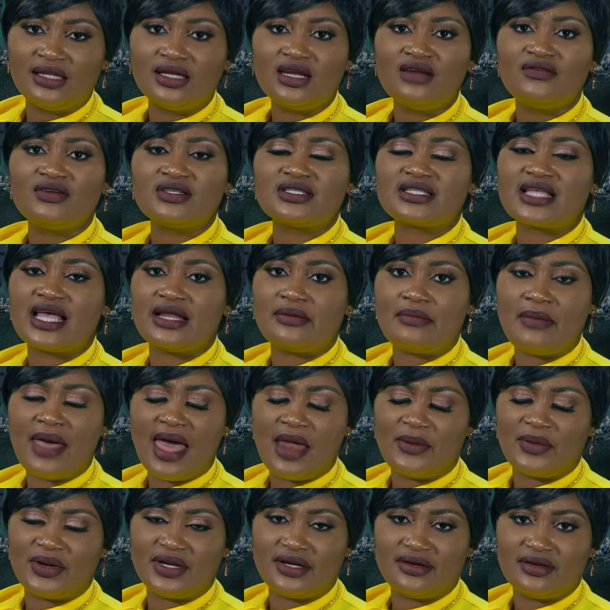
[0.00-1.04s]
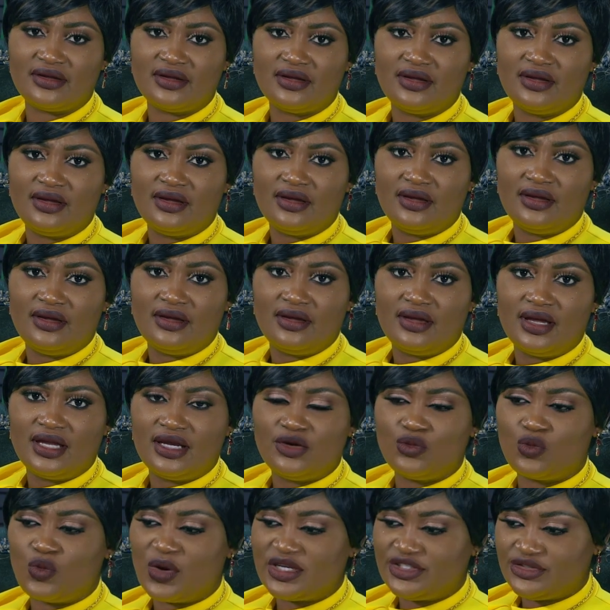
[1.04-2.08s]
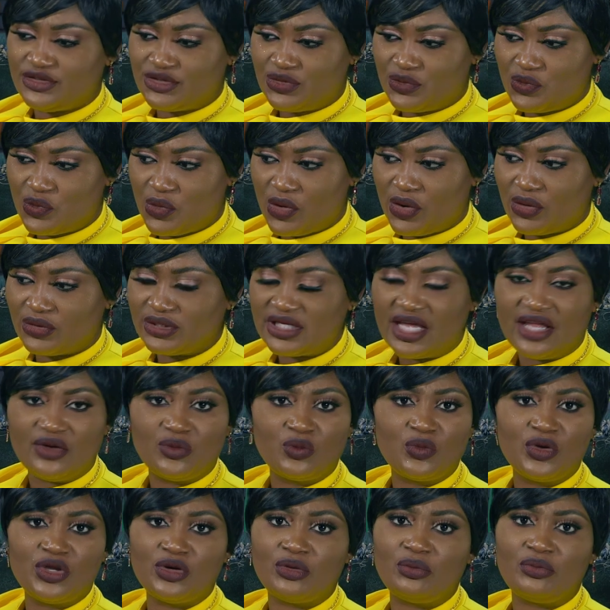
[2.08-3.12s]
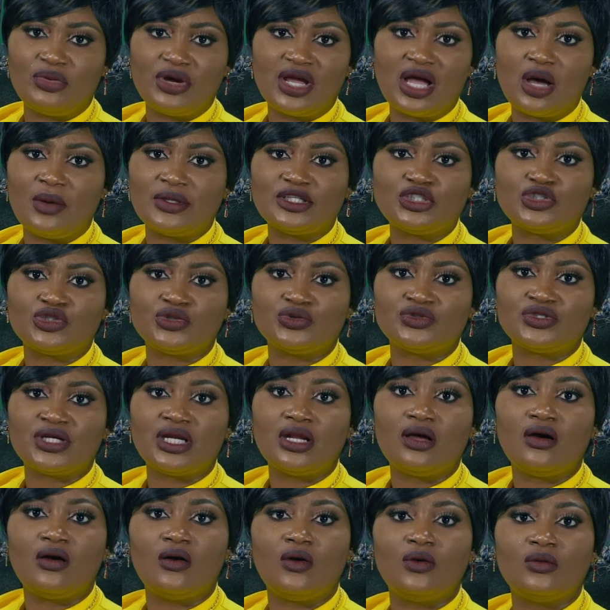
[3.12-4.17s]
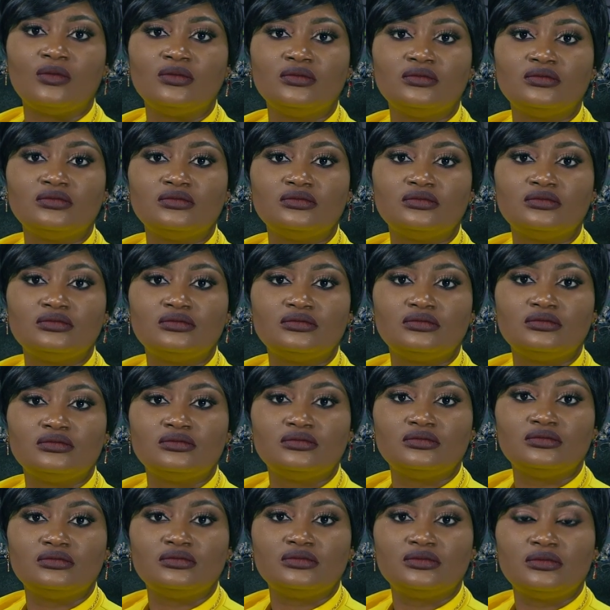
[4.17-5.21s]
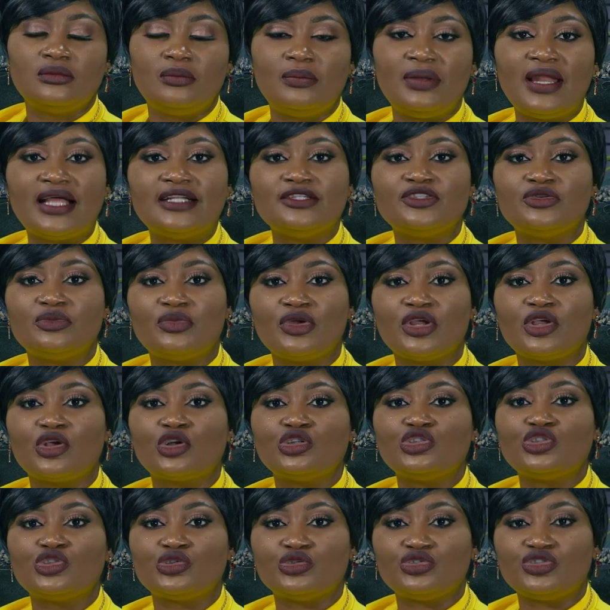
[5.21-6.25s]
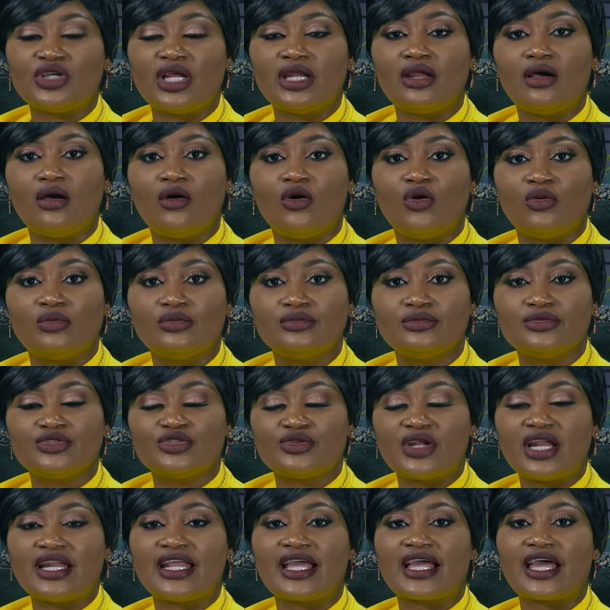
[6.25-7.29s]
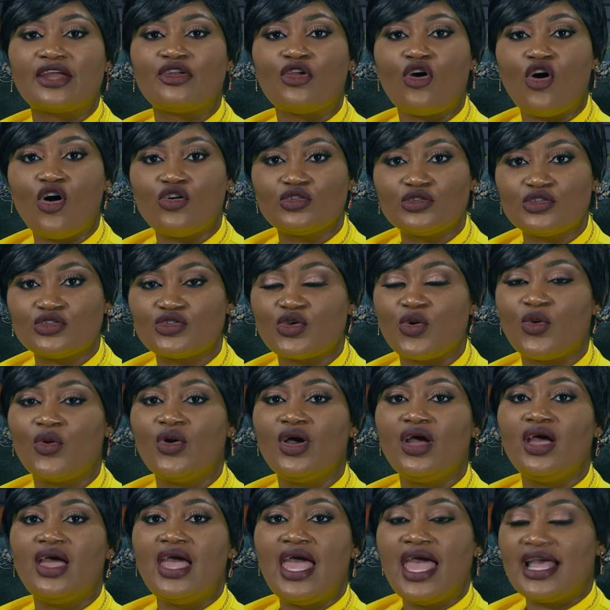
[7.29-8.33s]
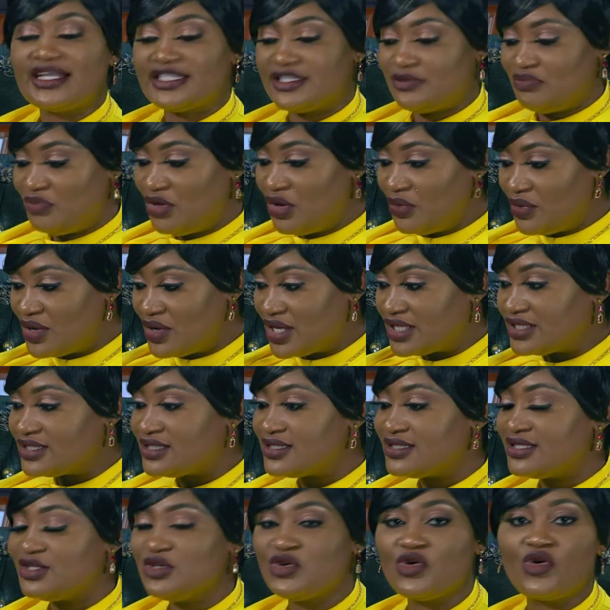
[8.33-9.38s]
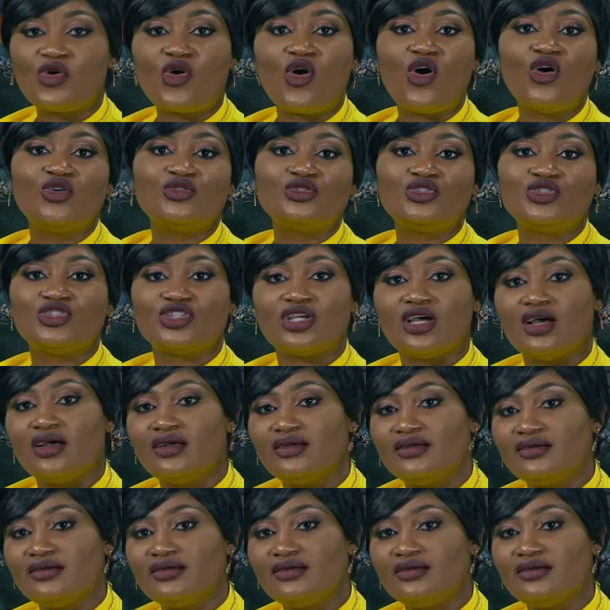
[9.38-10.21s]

A lot of us get married in the Western world and we don't bring our children home. Plan to bring your children home so that they can also experience your culture